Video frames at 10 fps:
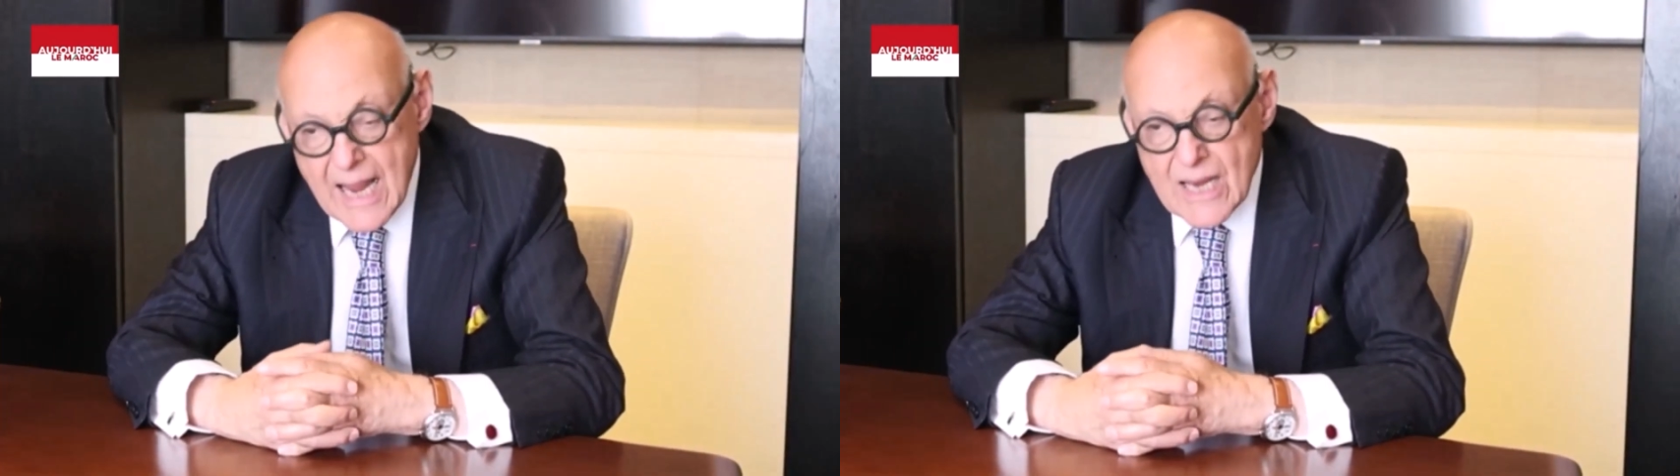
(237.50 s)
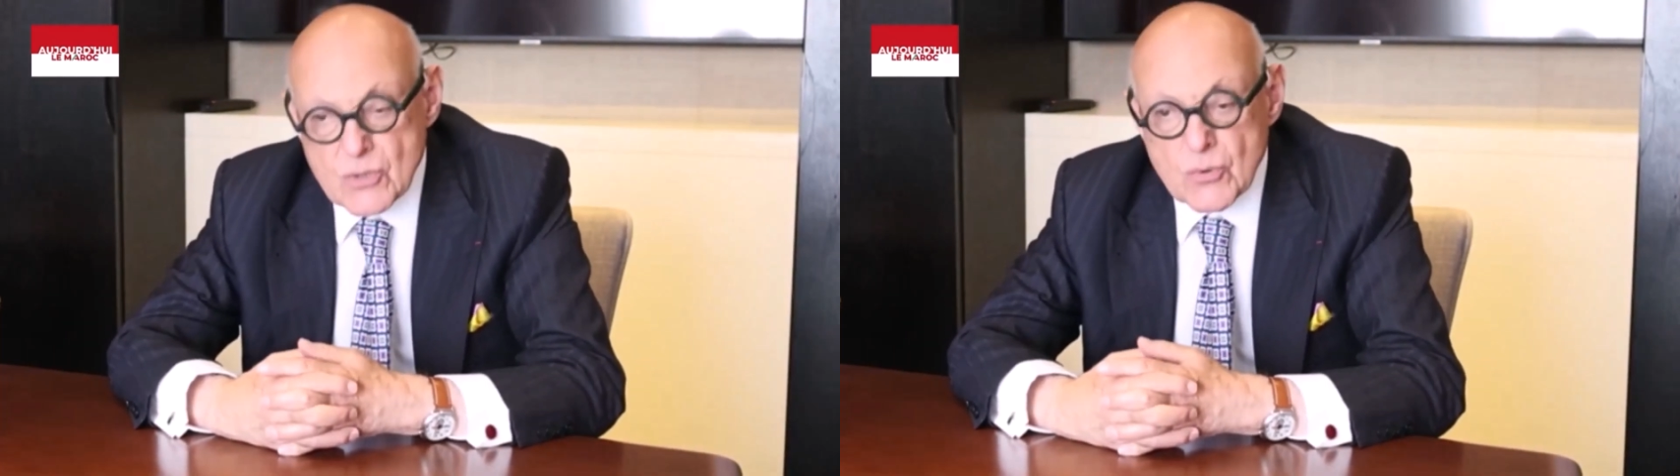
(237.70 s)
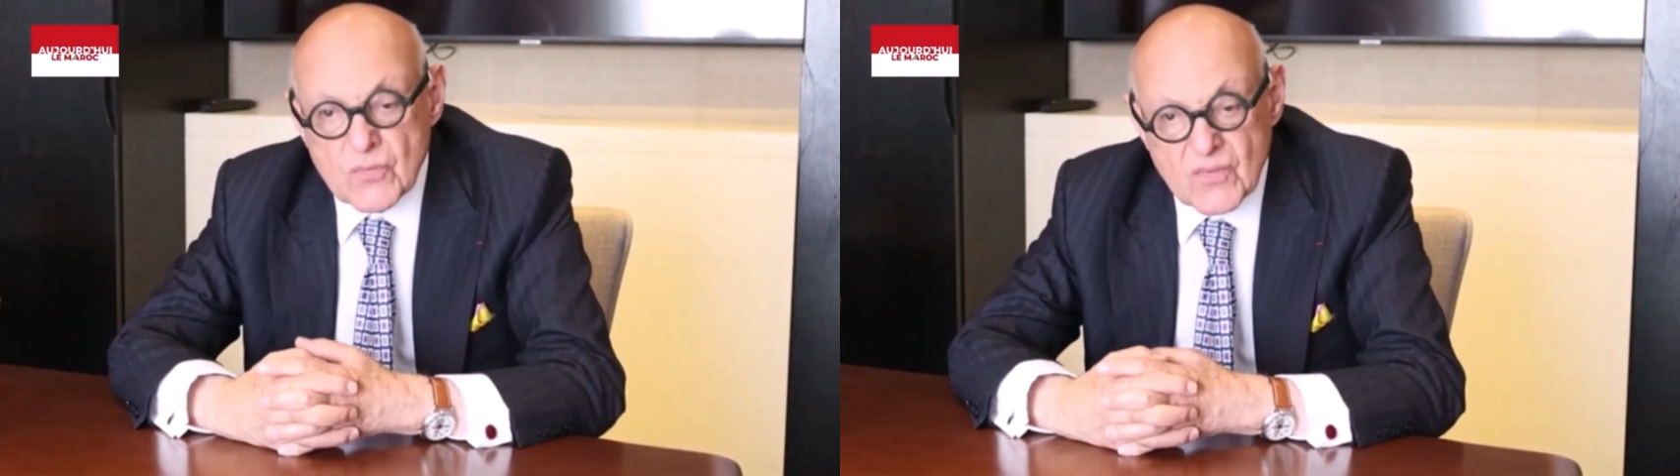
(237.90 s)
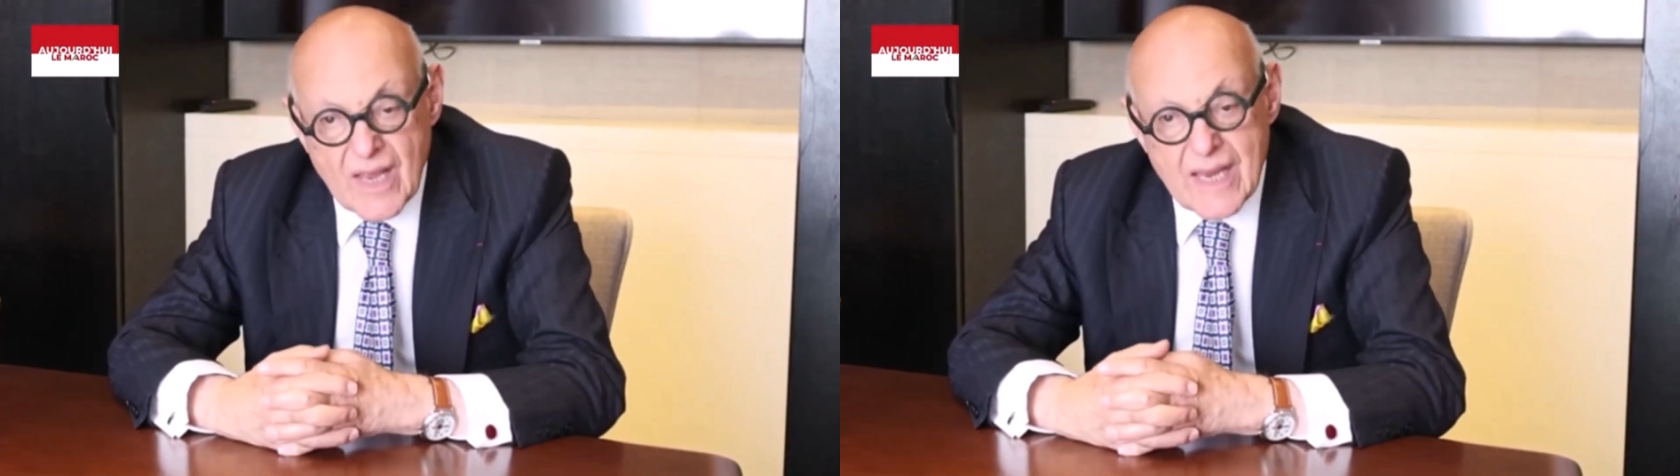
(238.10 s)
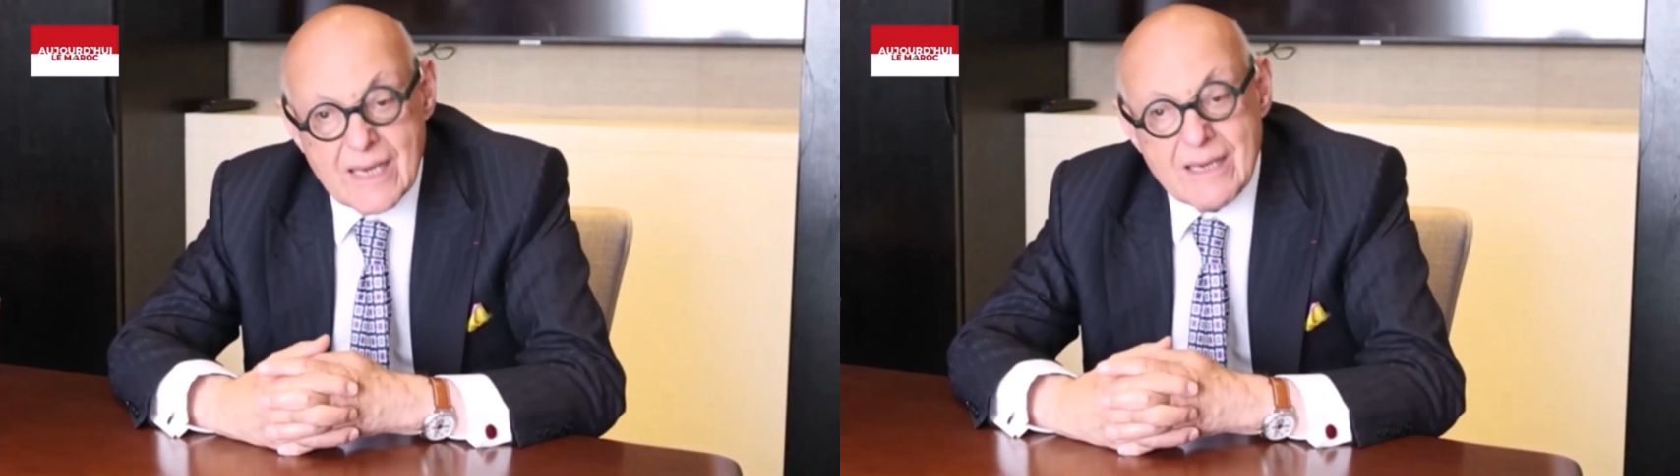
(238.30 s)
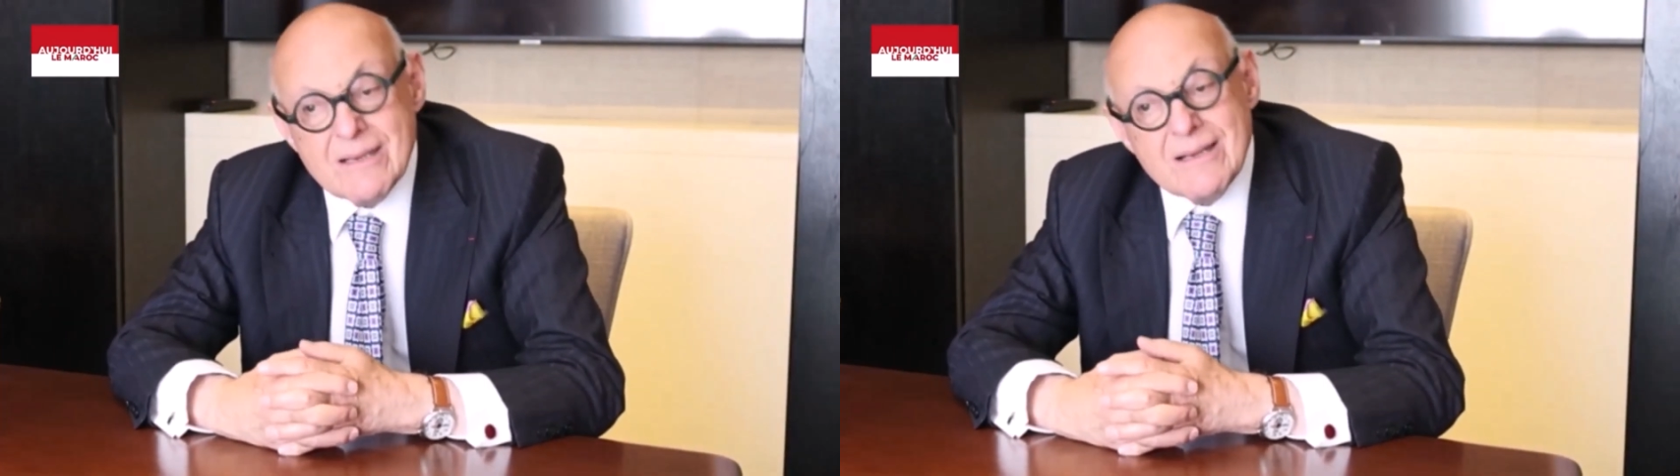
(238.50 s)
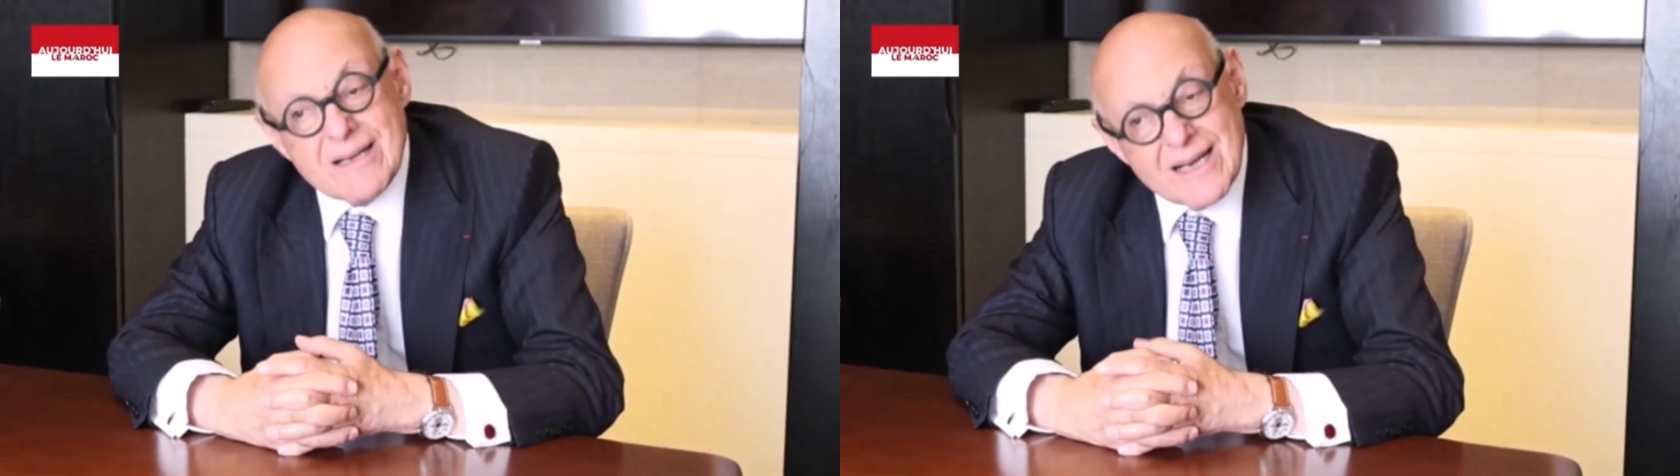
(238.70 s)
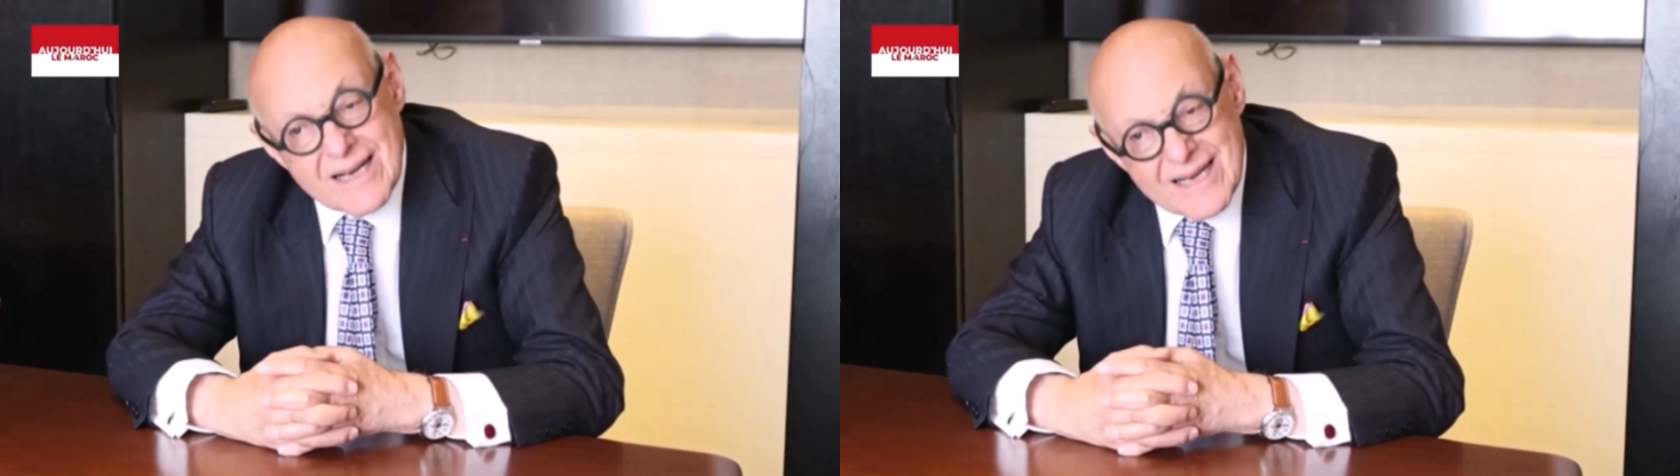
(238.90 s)
and you say,
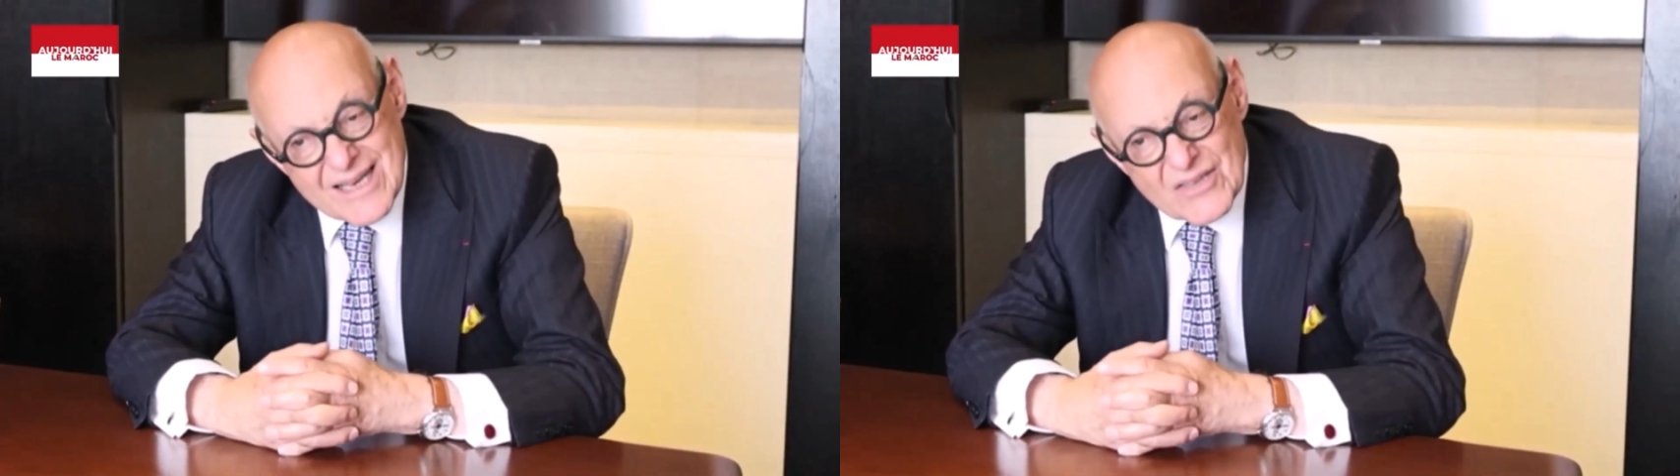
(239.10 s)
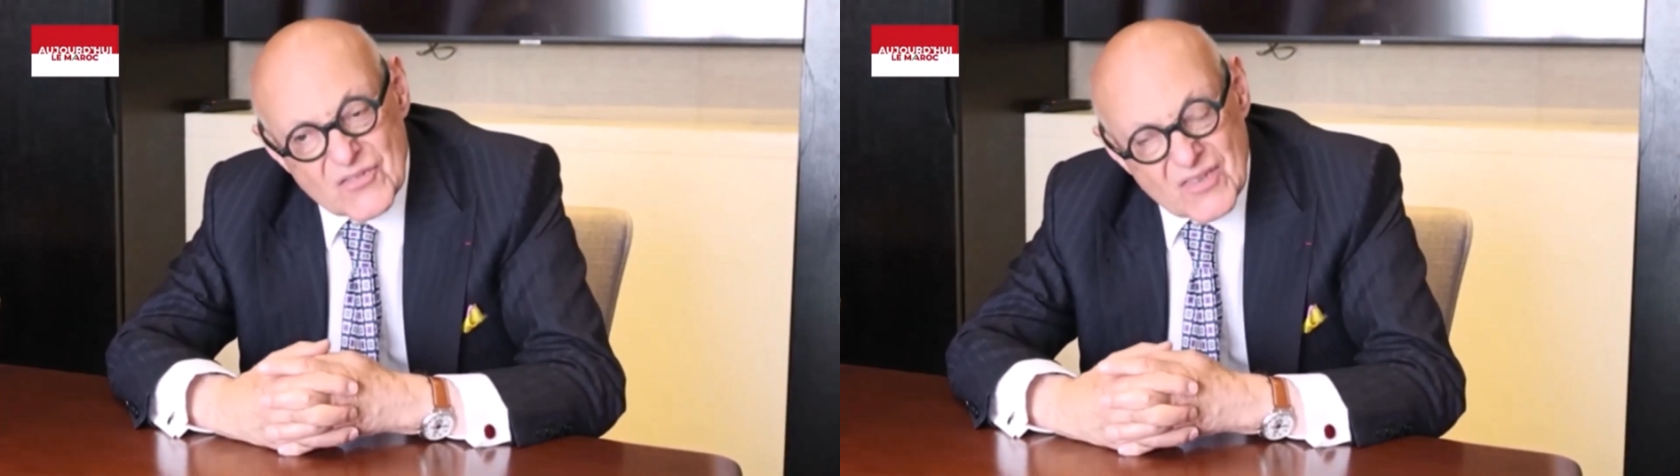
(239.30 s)
let's